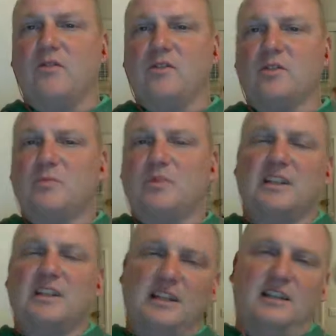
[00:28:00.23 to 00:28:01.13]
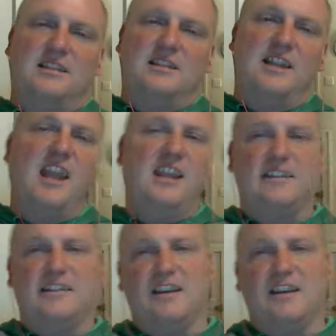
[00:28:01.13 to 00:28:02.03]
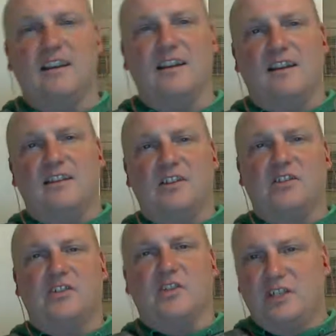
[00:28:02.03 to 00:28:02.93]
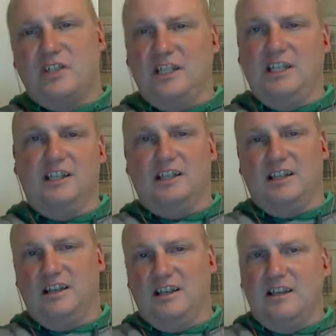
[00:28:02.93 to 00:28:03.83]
but it takes the searching and